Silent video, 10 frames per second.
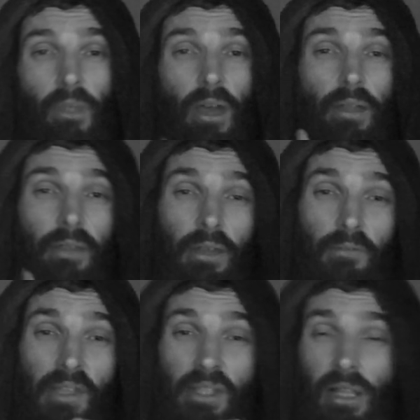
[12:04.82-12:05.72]
I think I've
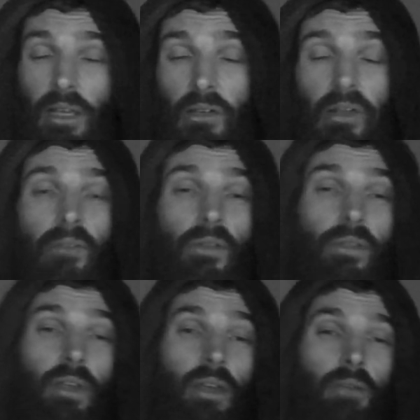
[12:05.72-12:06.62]
basically covered
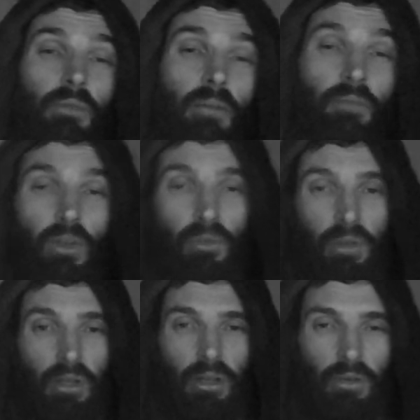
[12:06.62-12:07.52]
everything. I'm not
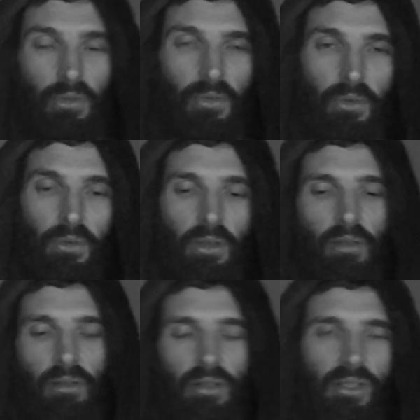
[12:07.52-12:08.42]
going to go through
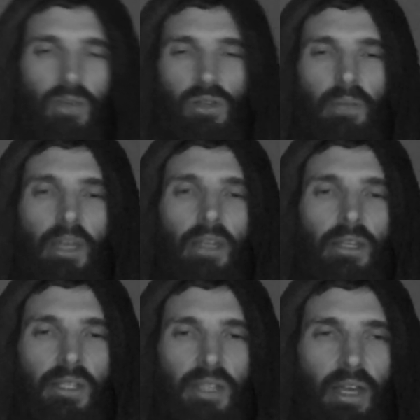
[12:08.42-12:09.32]
their social media
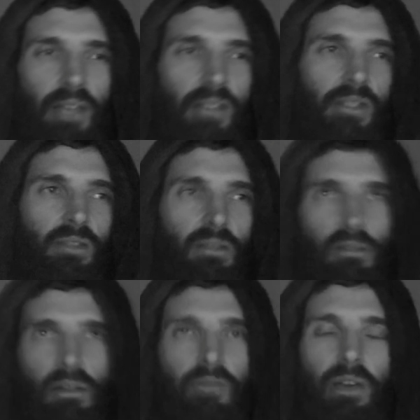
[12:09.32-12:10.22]
stats and
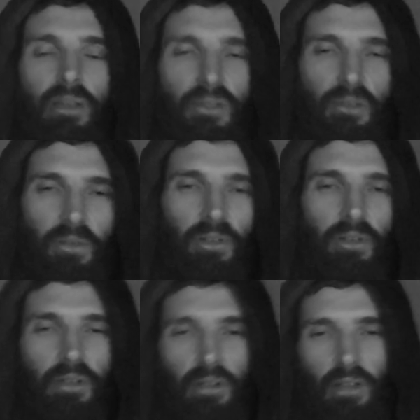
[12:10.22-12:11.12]
their advisory
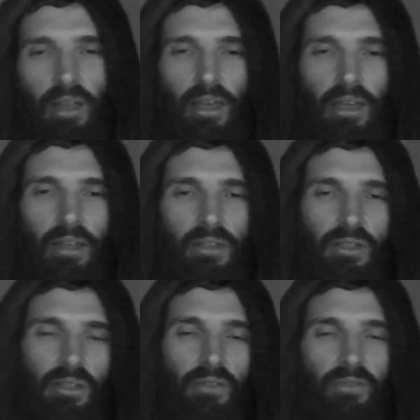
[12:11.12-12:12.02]
board and all that kind of
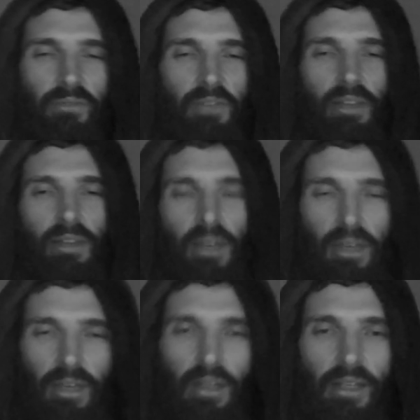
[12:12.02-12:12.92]
stuff. I mean,
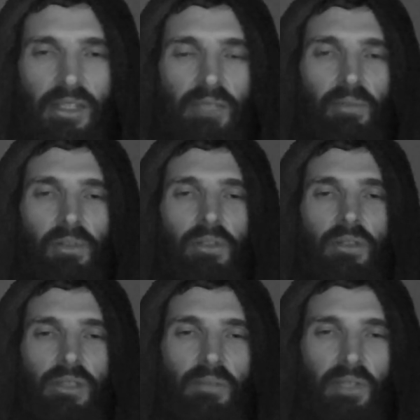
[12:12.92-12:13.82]
it's
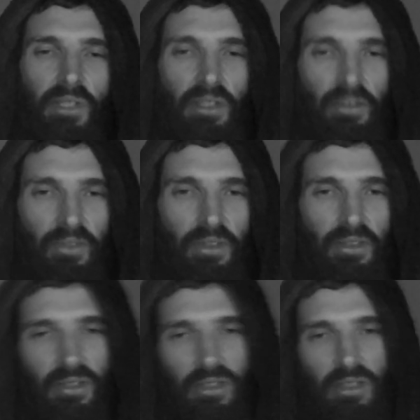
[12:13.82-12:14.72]
simple stuff
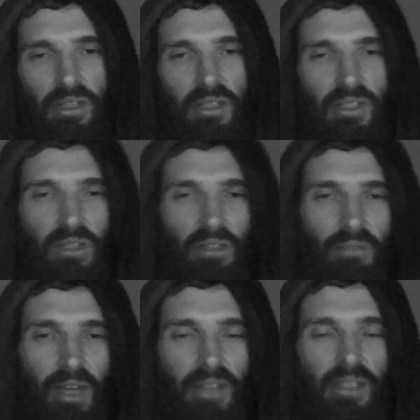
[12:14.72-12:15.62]
that's just an insult to
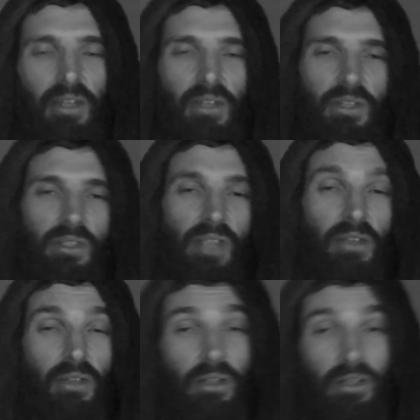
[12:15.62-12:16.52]
my intelligence
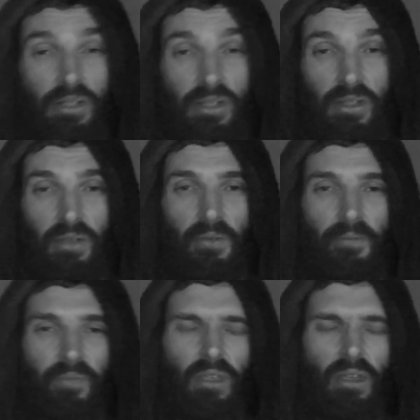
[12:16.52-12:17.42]
and yours too.
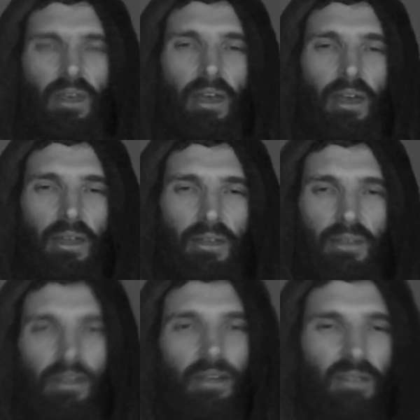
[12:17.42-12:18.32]
And
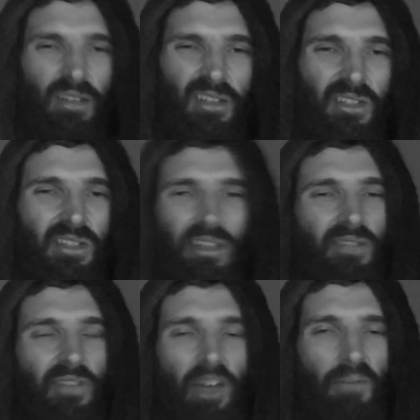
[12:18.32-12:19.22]
it just
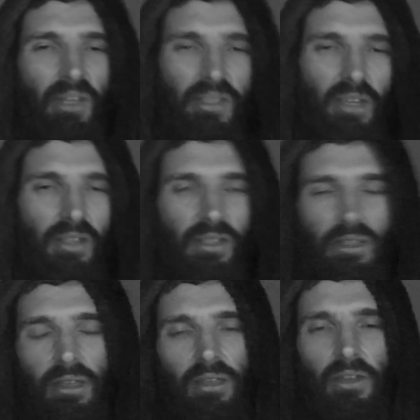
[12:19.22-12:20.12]
takes 5 minutes, guys. So
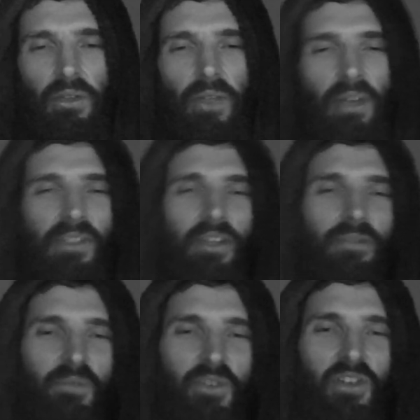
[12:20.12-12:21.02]
you can do that
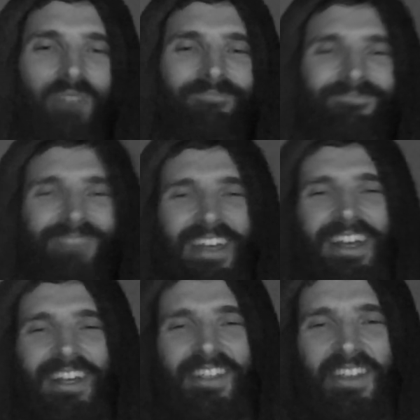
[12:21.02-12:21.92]
yourself, I'm sure.
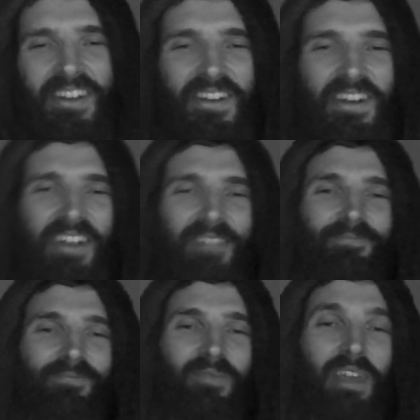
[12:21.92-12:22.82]
So
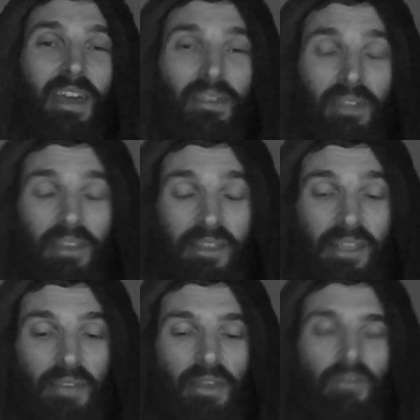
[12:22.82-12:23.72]
I think that's
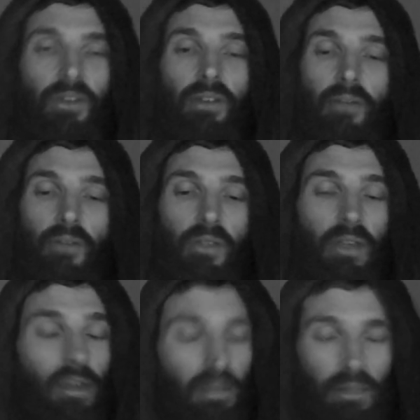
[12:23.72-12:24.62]
it. I think I've covered
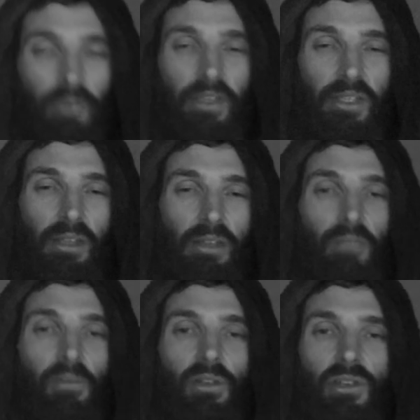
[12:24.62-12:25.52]
everything. I love the sound of
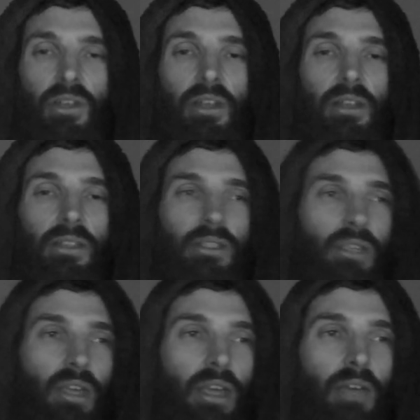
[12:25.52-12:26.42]
the project.
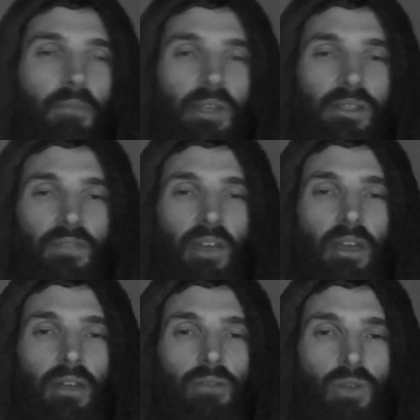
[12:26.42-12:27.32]
It's
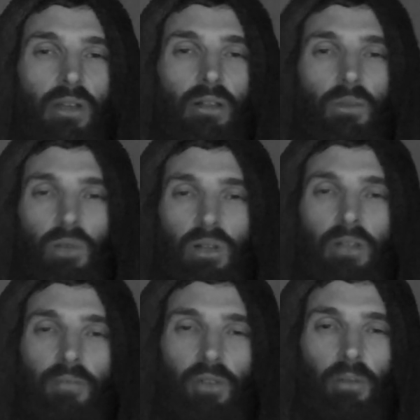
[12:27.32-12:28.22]
fighting a real
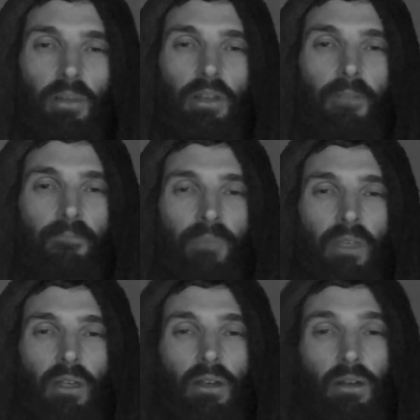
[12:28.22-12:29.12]
world problem,
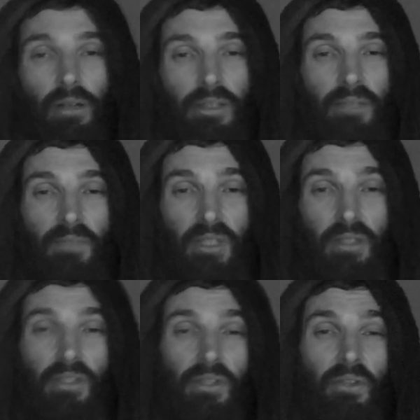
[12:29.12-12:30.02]
or
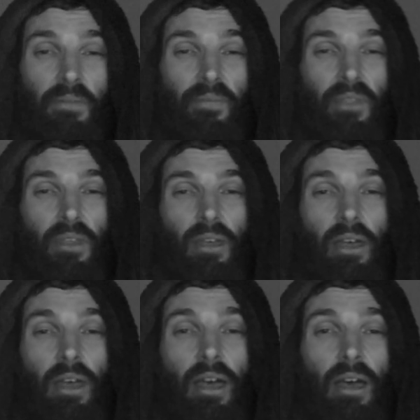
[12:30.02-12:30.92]
attempting to.
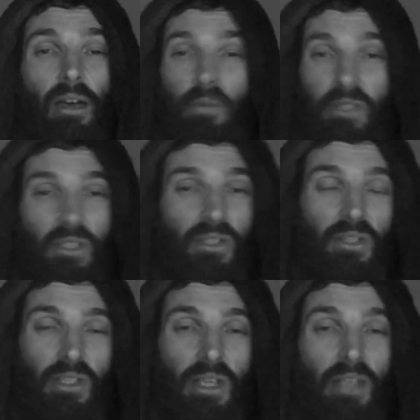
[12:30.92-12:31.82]
I hope it's a
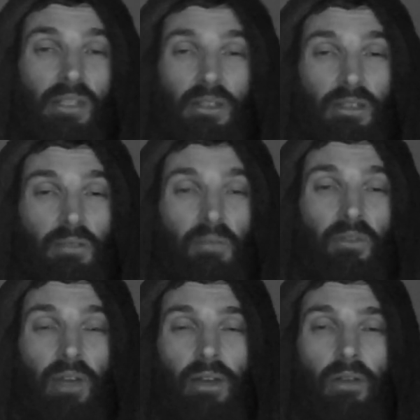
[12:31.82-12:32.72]
success. It'll
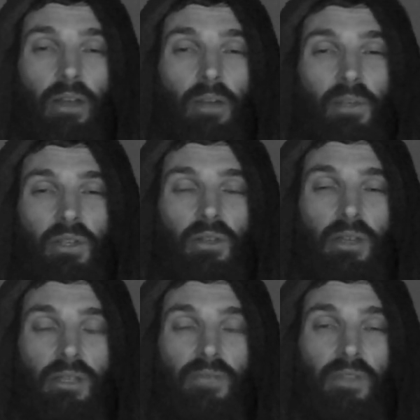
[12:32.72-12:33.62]
provide great
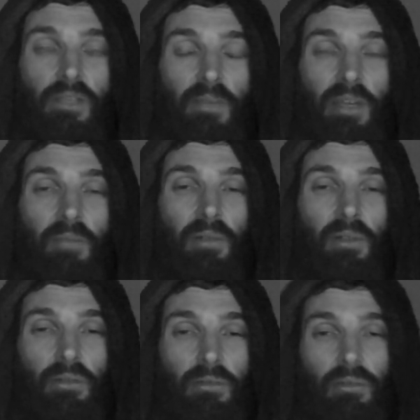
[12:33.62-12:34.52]
opportunities for these
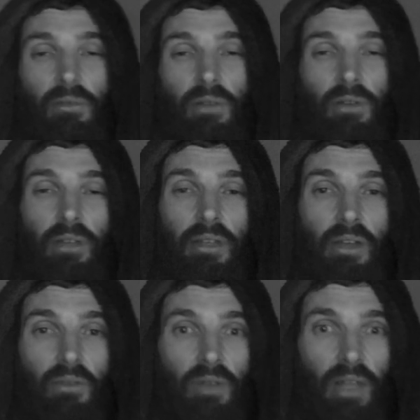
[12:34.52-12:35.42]
people who currently
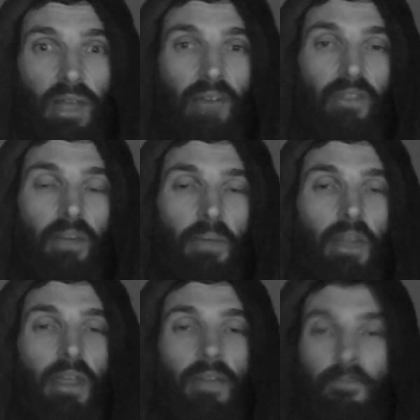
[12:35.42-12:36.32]
don't really have that
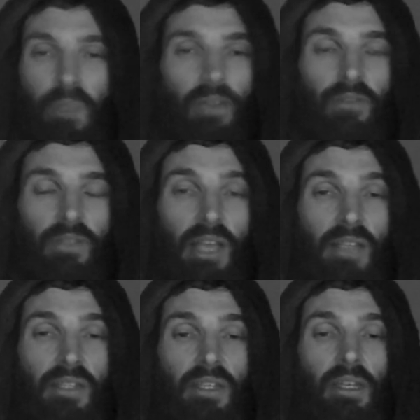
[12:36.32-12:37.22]
many.
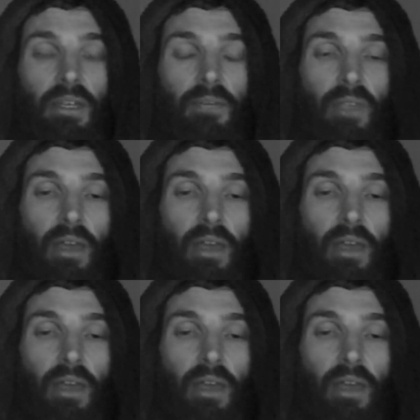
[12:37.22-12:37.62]
Fantastic.